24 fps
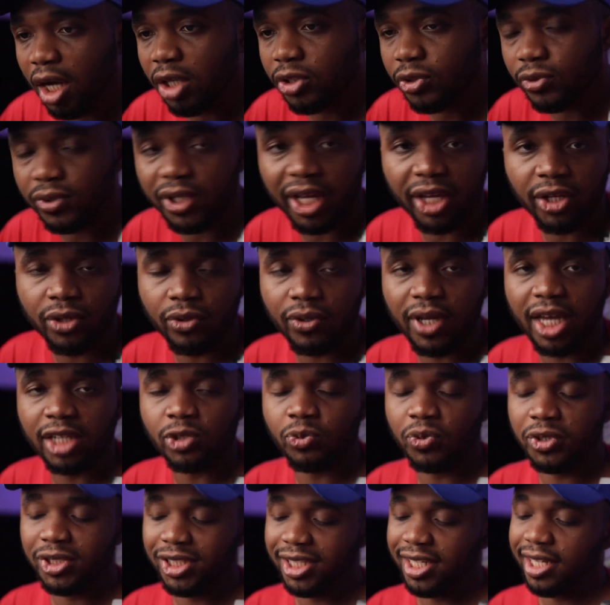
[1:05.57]
So thank you guys
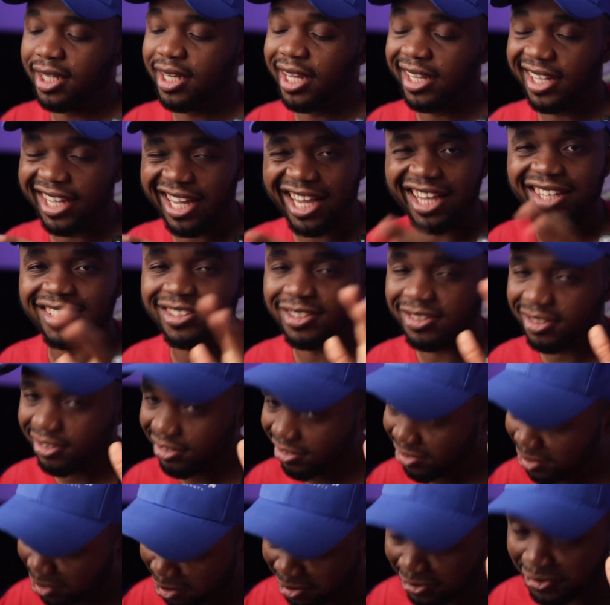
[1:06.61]
once again, and guys,
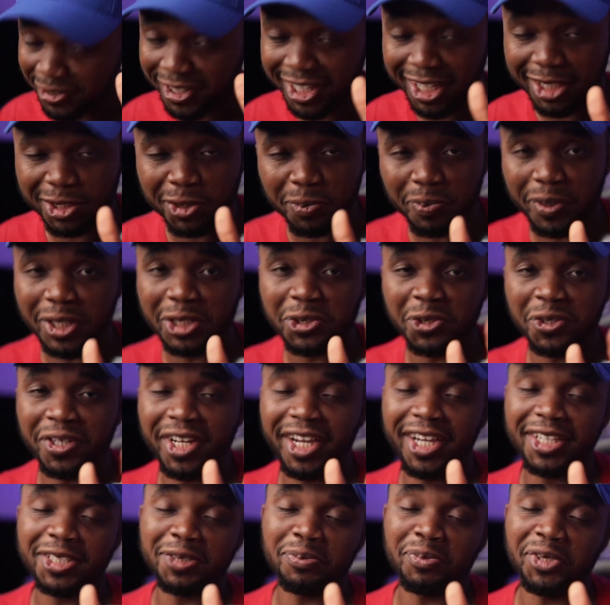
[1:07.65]
don't forget to
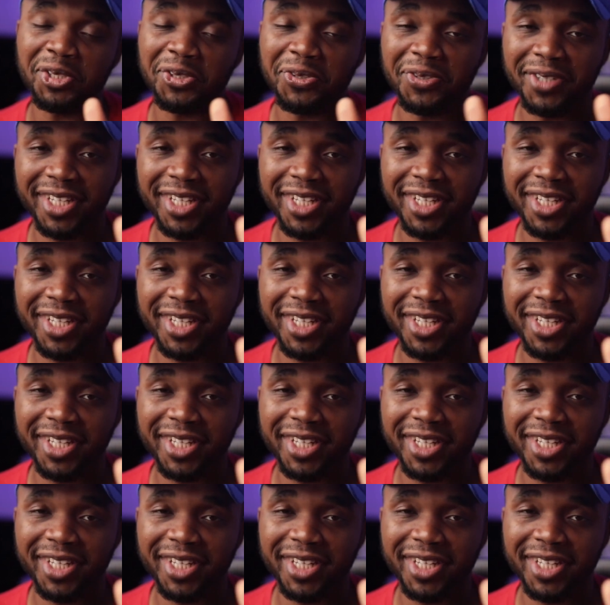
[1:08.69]
patronize me,